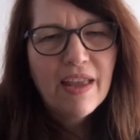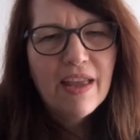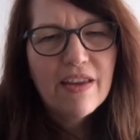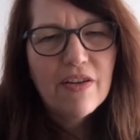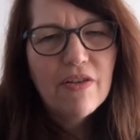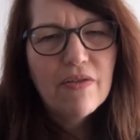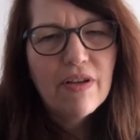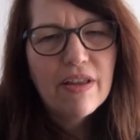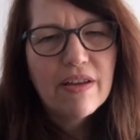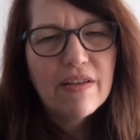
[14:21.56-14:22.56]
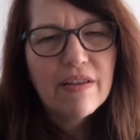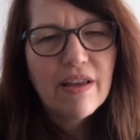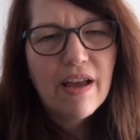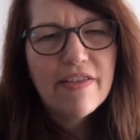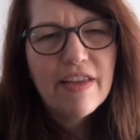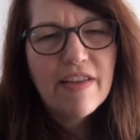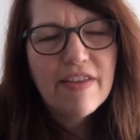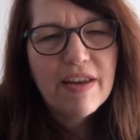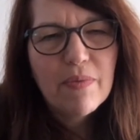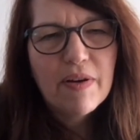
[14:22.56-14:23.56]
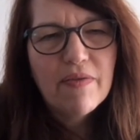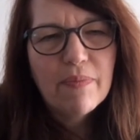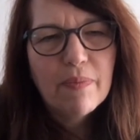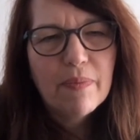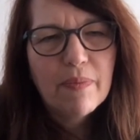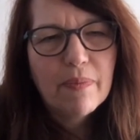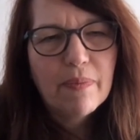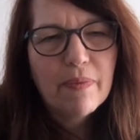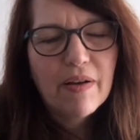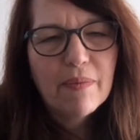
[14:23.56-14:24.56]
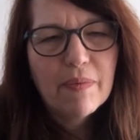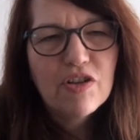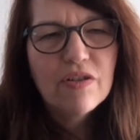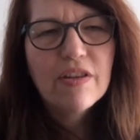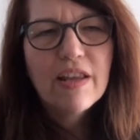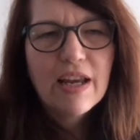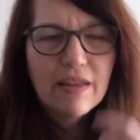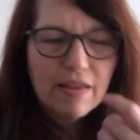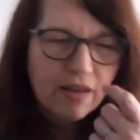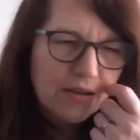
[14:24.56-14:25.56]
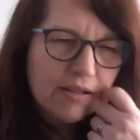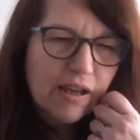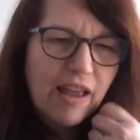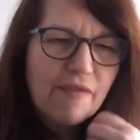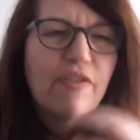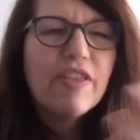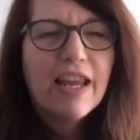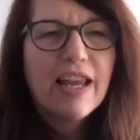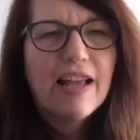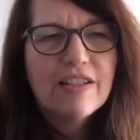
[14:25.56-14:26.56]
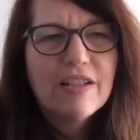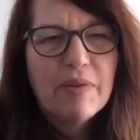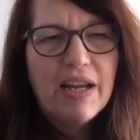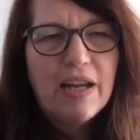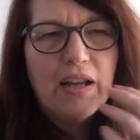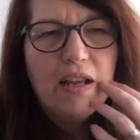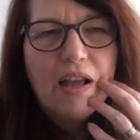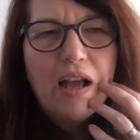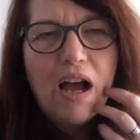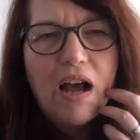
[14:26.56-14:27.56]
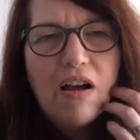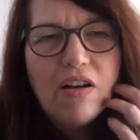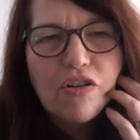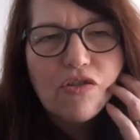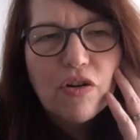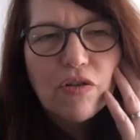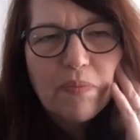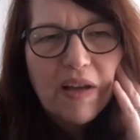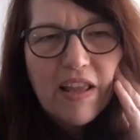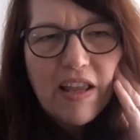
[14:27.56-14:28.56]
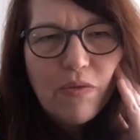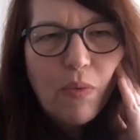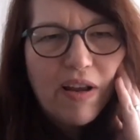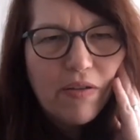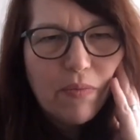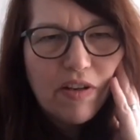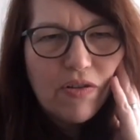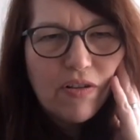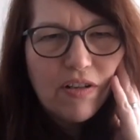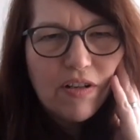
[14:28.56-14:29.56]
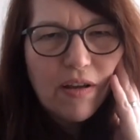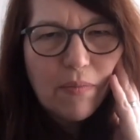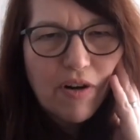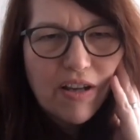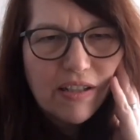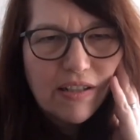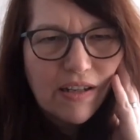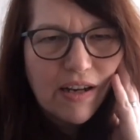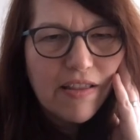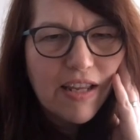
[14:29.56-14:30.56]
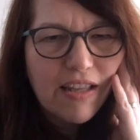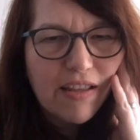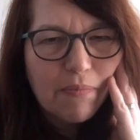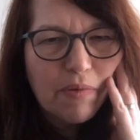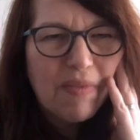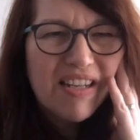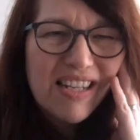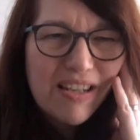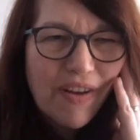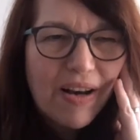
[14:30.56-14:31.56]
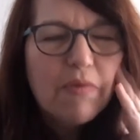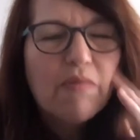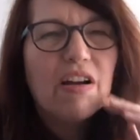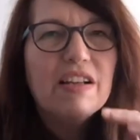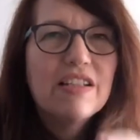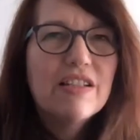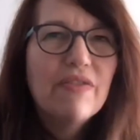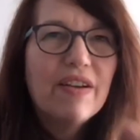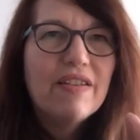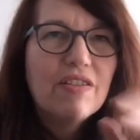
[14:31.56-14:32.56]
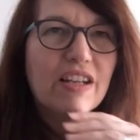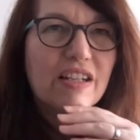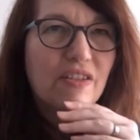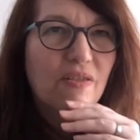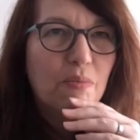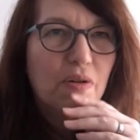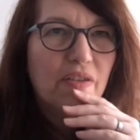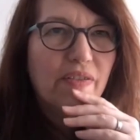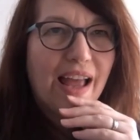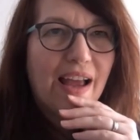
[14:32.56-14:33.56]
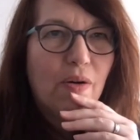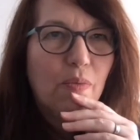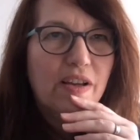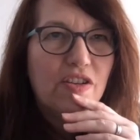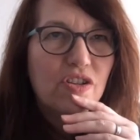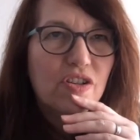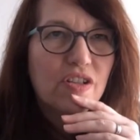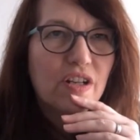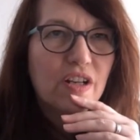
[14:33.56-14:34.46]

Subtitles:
you know, I think we shouldn't think that everything has to be controlled by in the way that we do it at present. And I think the permitted development rights is a very good example of how we're just